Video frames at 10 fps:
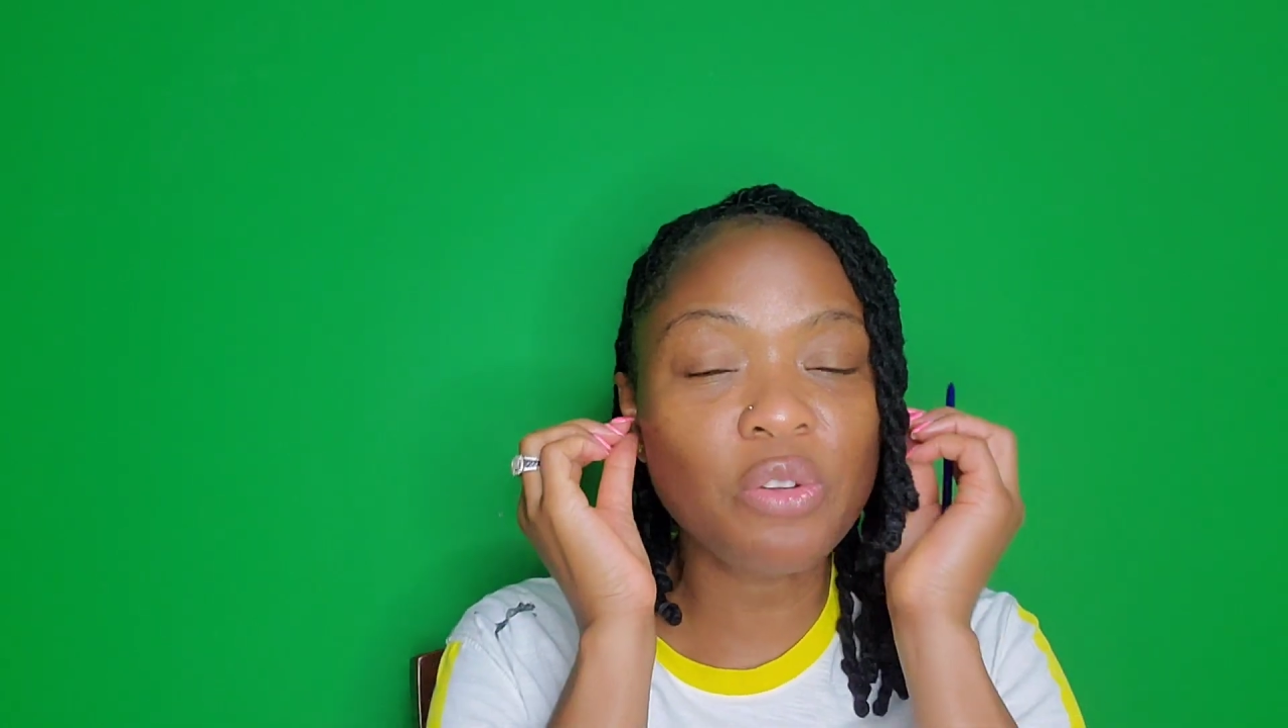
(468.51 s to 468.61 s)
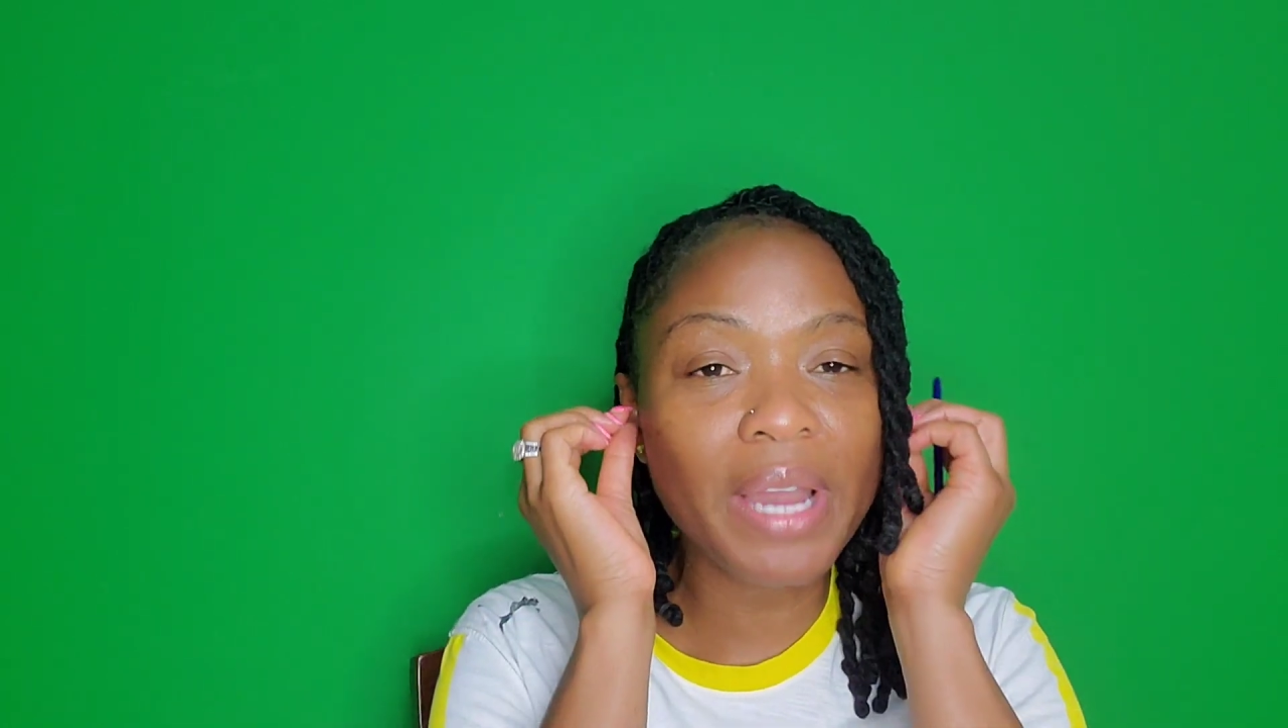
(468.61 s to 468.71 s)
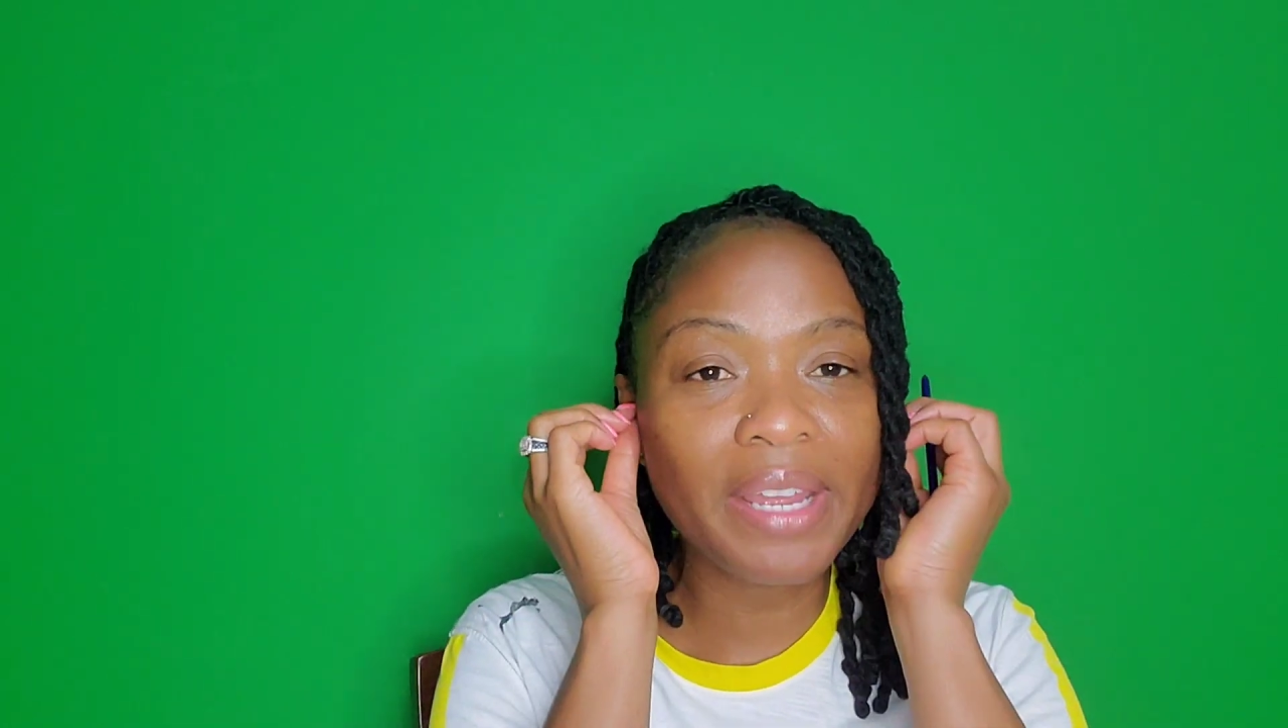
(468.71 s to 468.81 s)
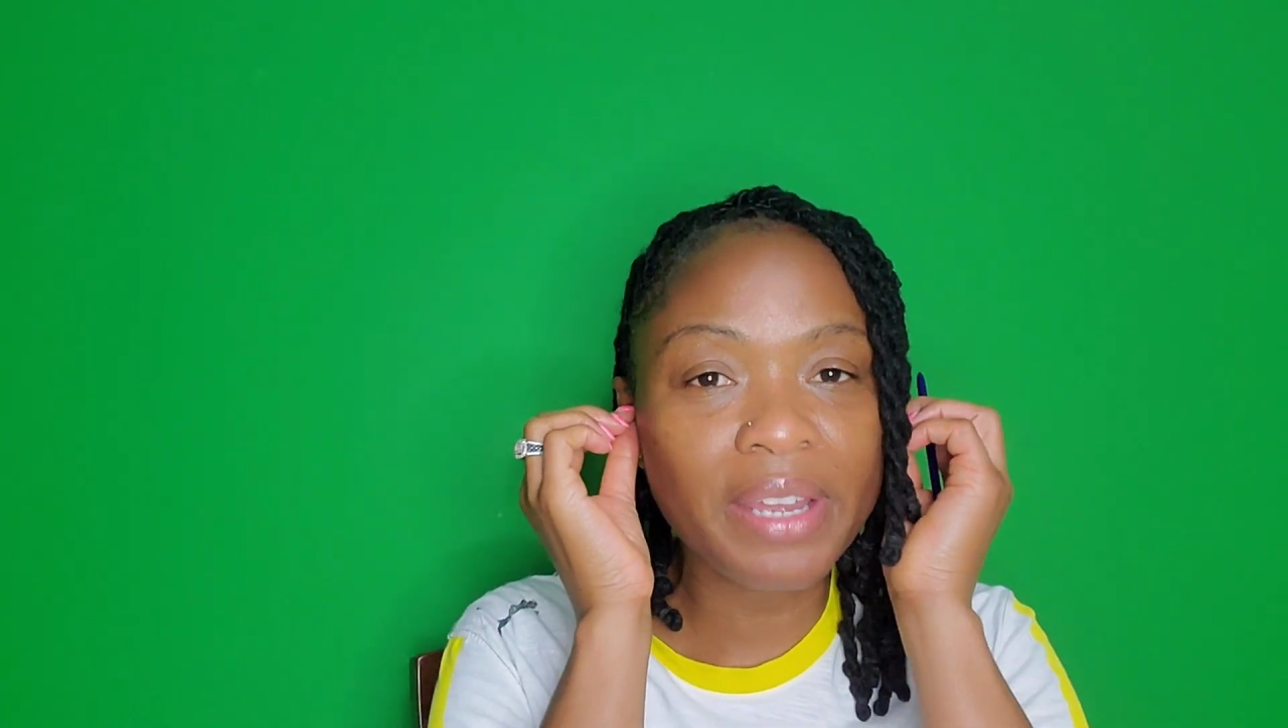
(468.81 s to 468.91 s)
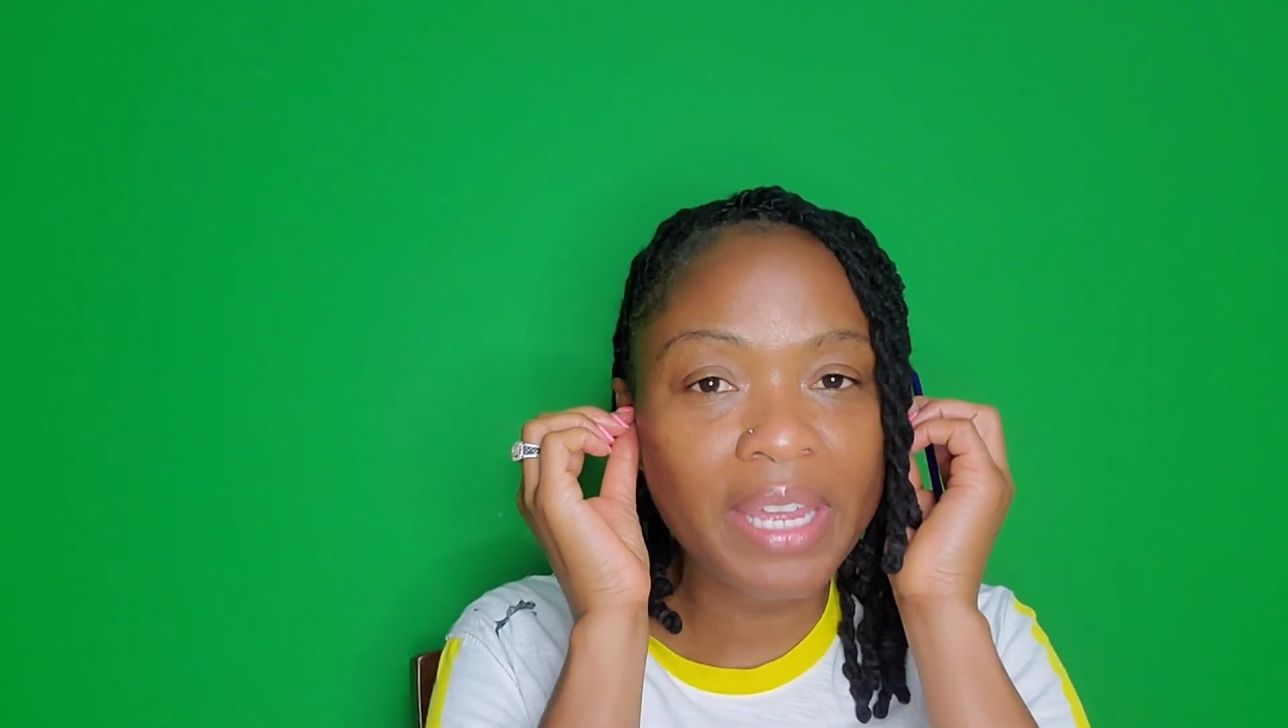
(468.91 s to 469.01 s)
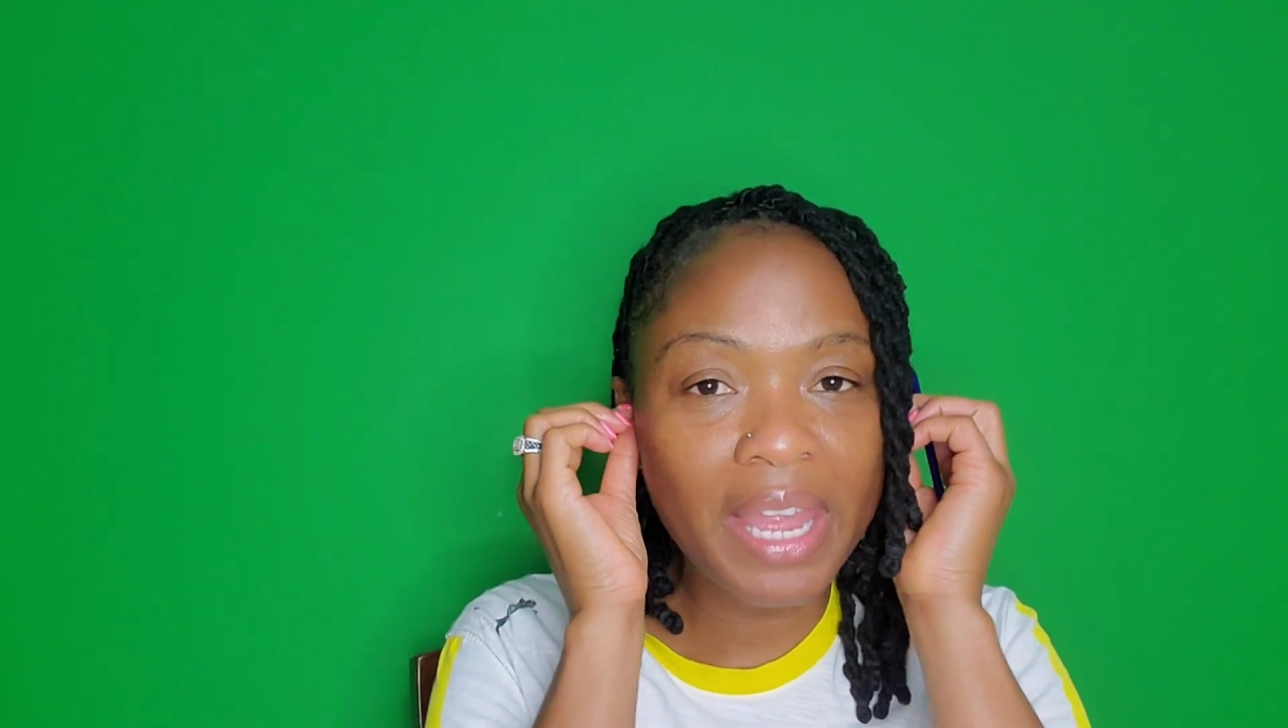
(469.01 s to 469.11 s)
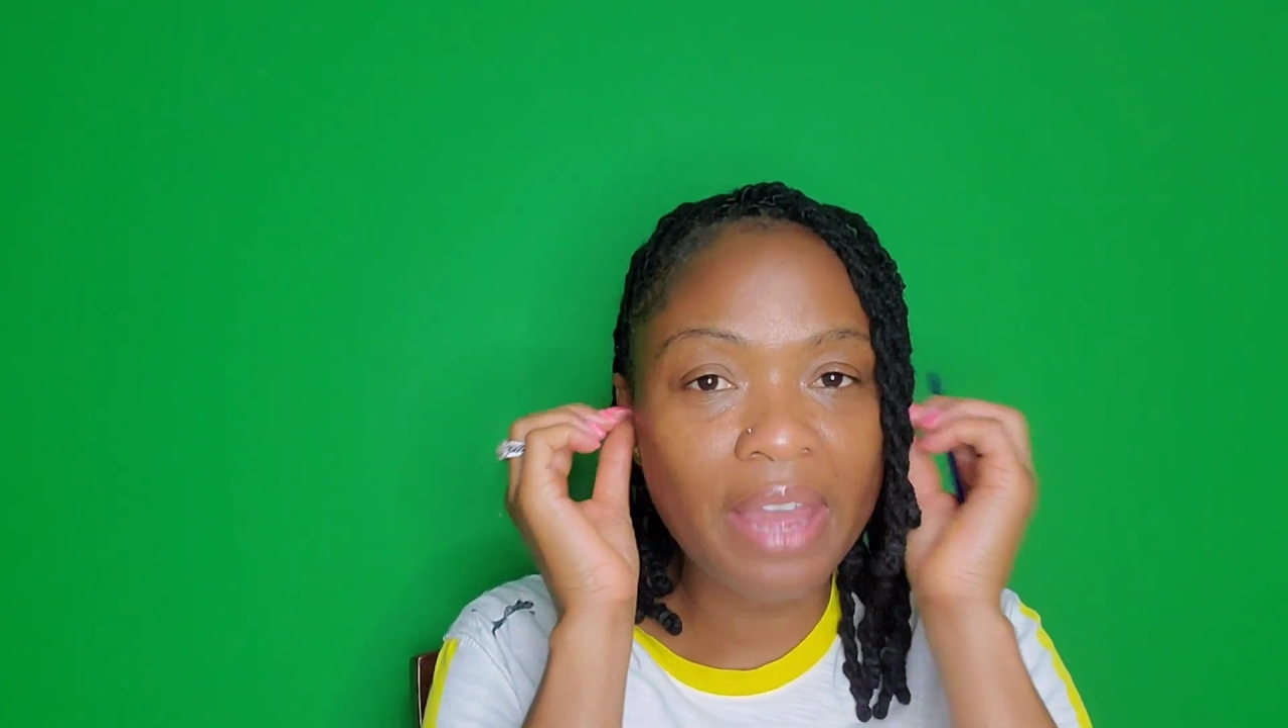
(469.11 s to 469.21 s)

you got your